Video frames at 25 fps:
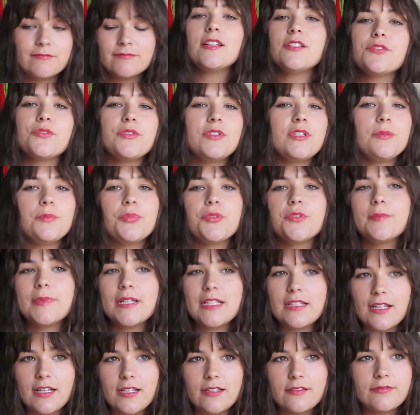I just want to improve
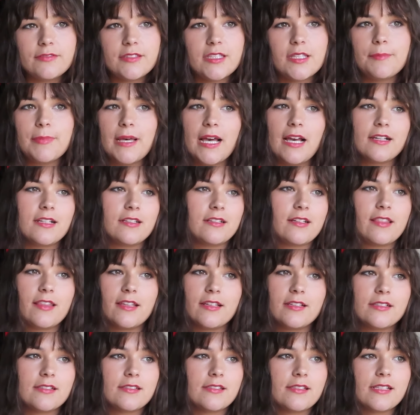my life, get back into
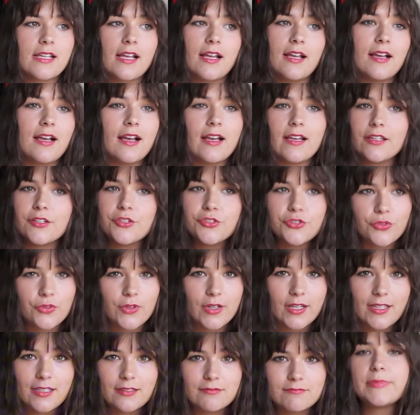things that I
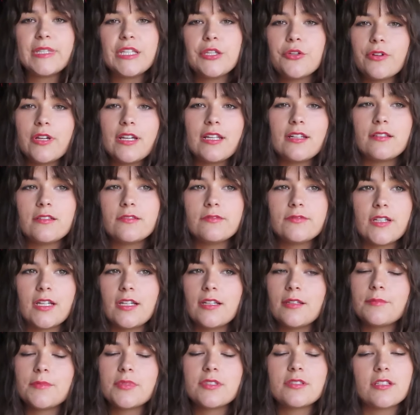enjoy, be creative.
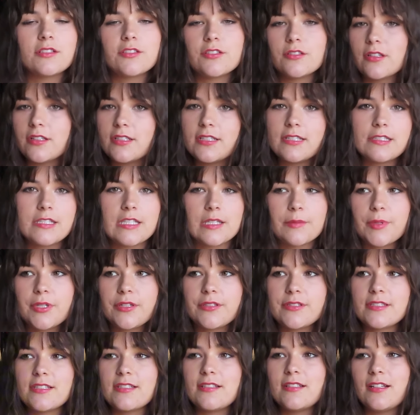I'm such an artistic
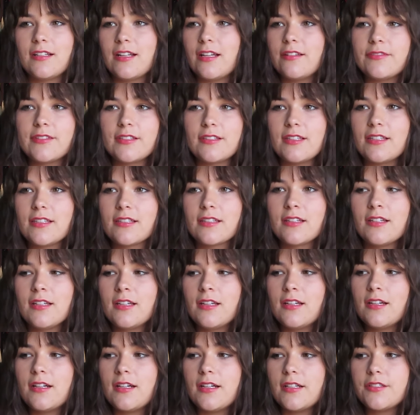person, and I feel like
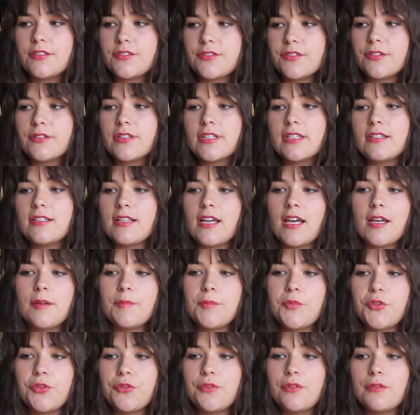I just don't get
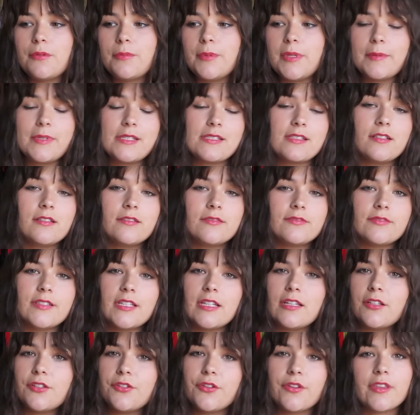time to be myself
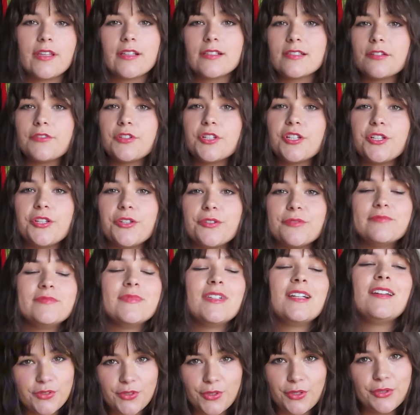and do things I want to do.
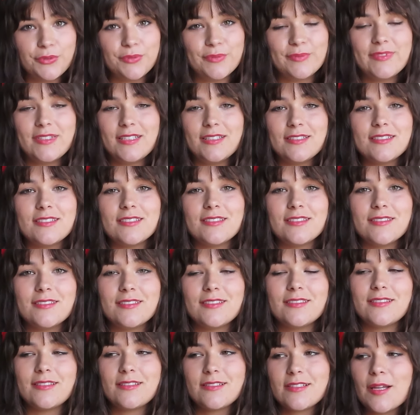So this is
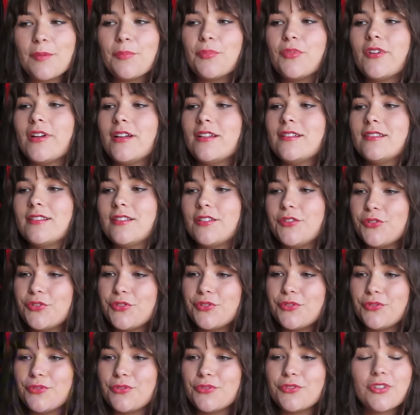step one
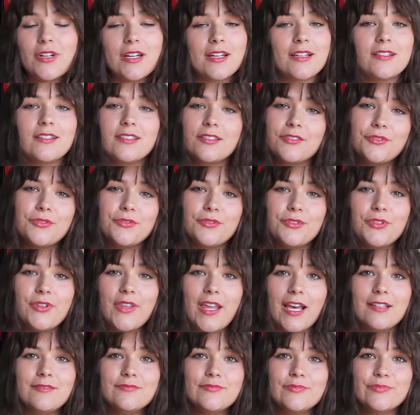into trying to do
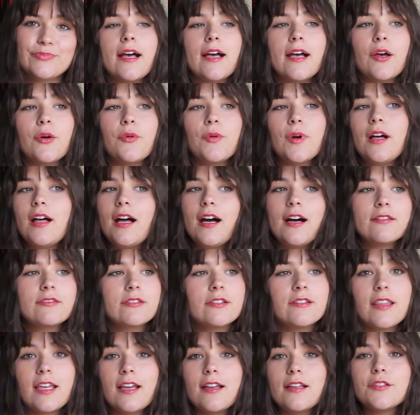that. Well,
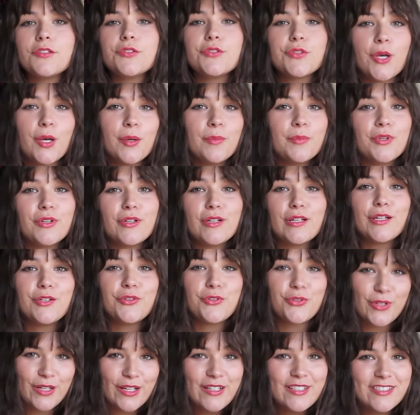after that somber
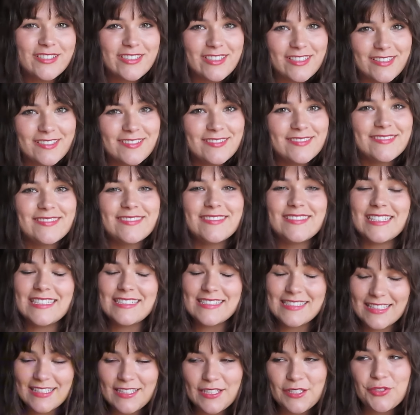introduction,
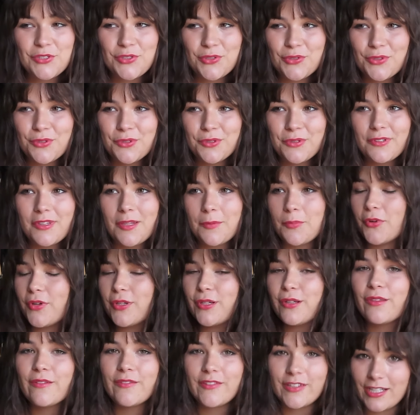let's get into the
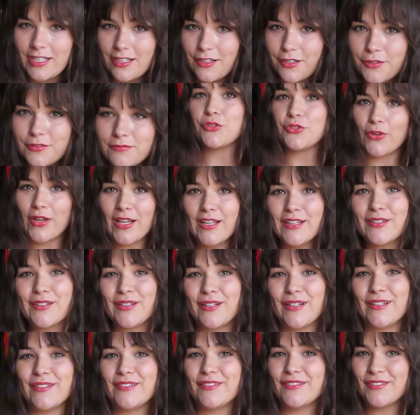point of the video. Trying
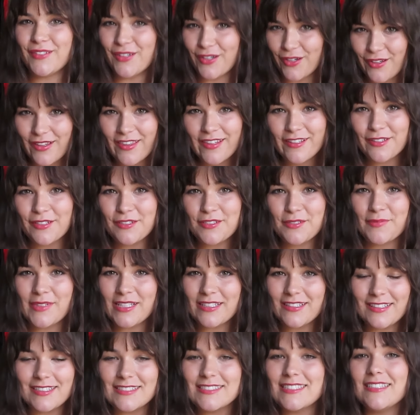on all the clothes in
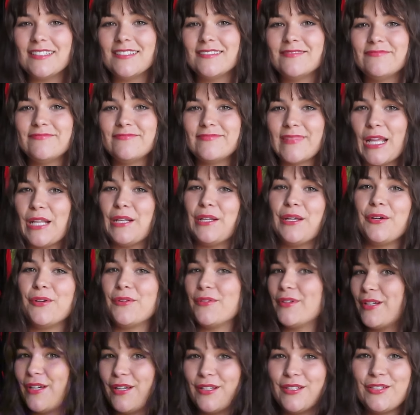my closet. I
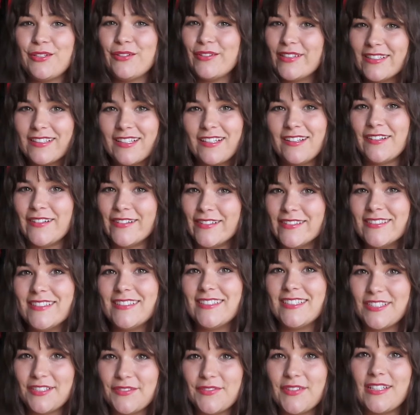know we're not doing that all
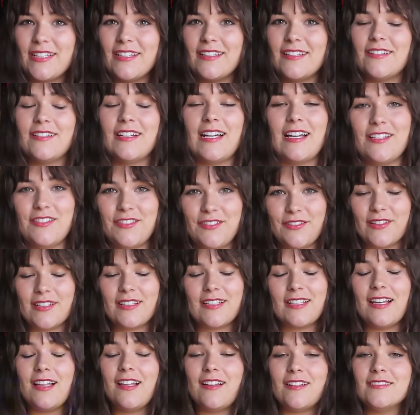in this video, as you
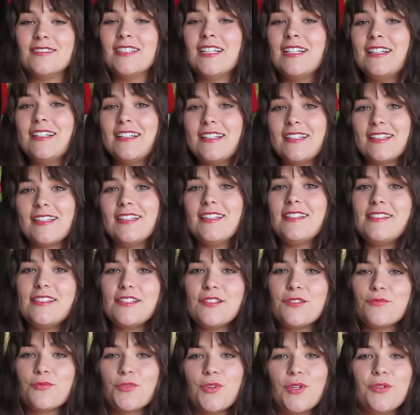can tell. This
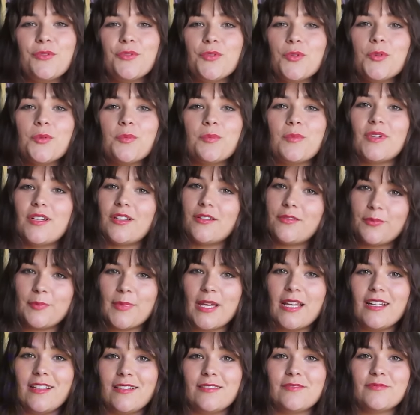is one room of
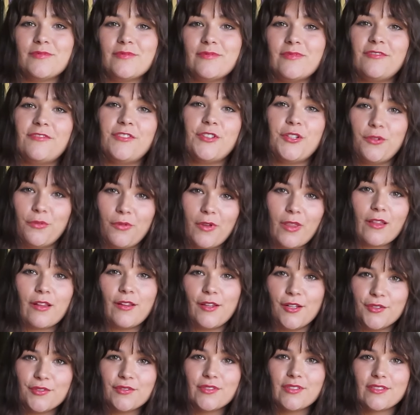many filled with
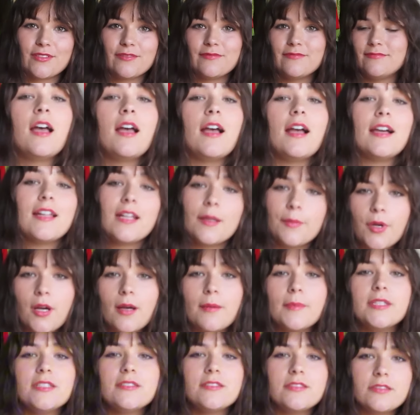clothes. And I
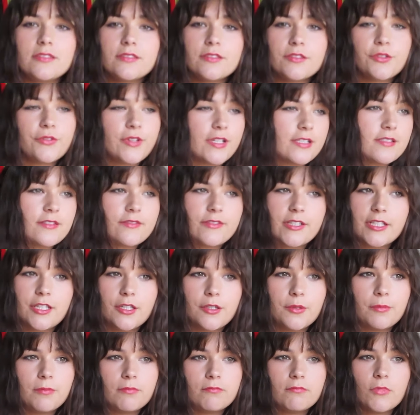promise the rest of the
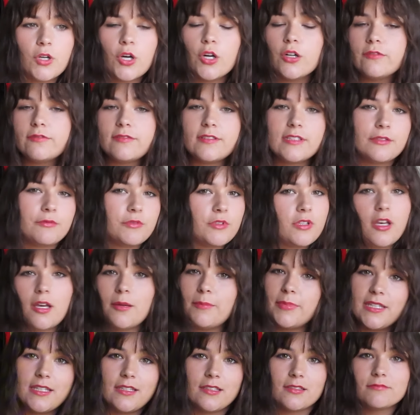video hopefully will
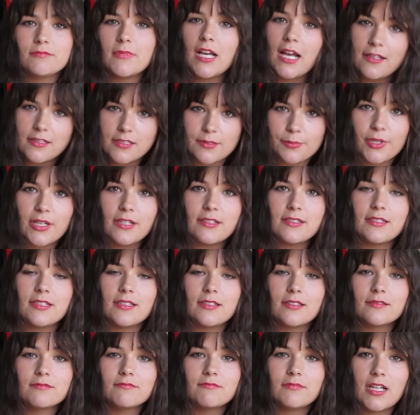not be as
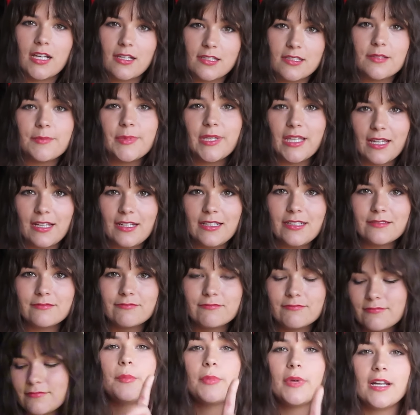depressing as the beginning.
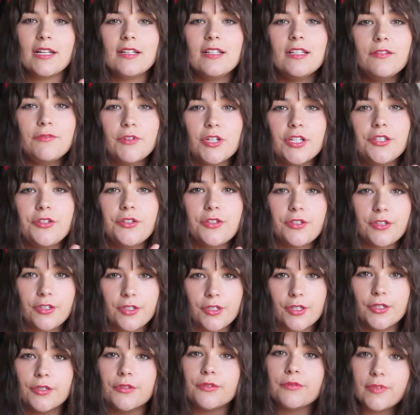But I did want you to
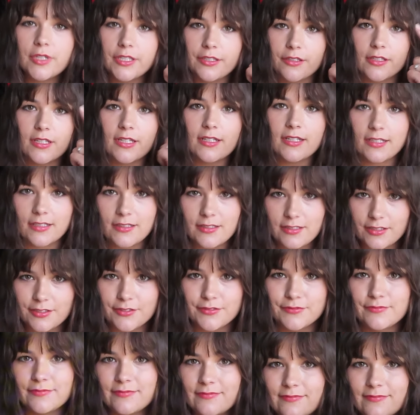know what you're getting into.